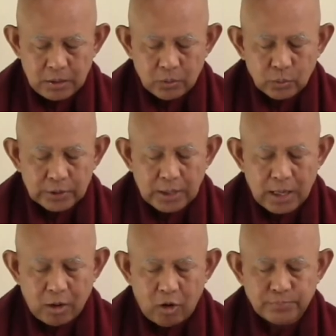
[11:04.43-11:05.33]
we
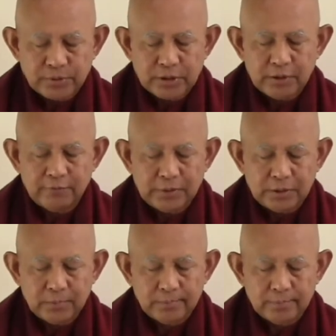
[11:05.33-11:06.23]
are observing,
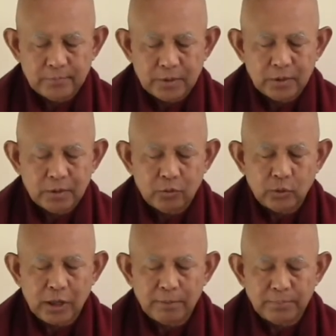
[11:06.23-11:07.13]
we
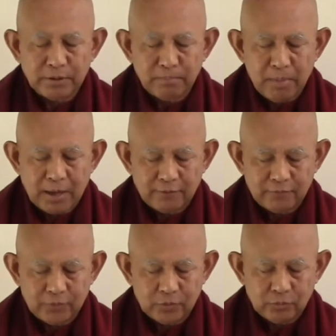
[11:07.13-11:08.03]
are being
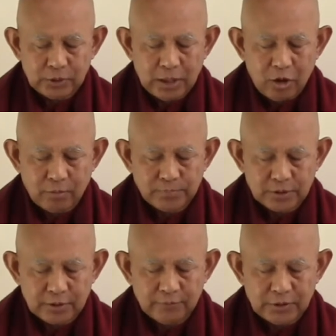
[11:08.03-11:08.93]
mindful, we are
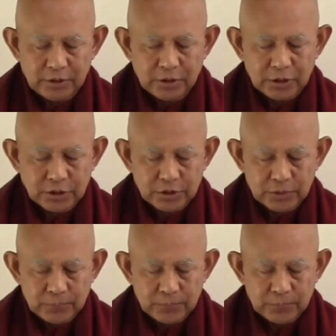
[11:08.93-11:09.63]
observing these.